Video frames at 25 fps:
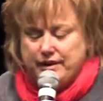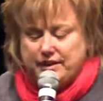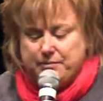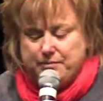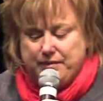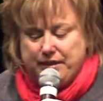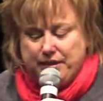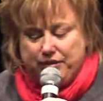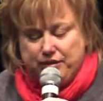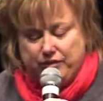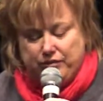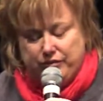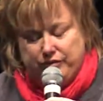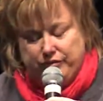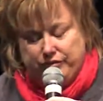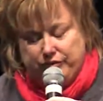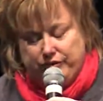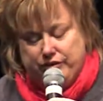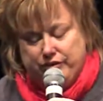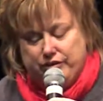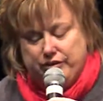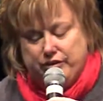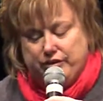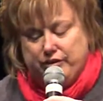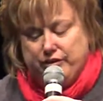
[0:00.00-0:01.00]
as Matthew
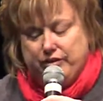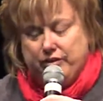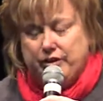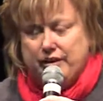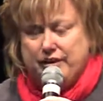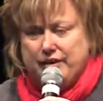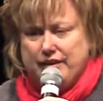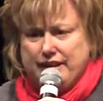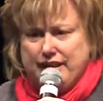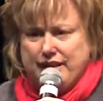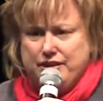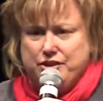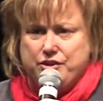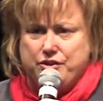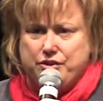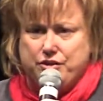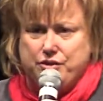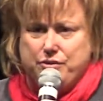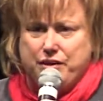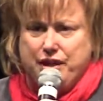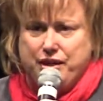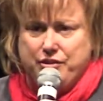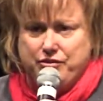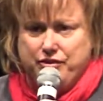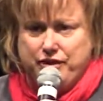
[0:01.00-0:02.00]
referred to,
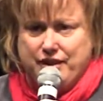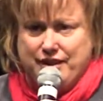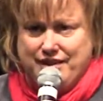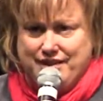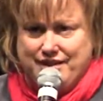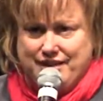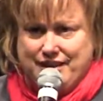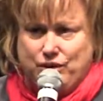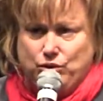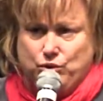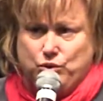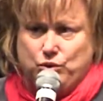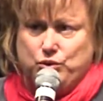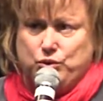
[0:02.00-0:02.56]
into every single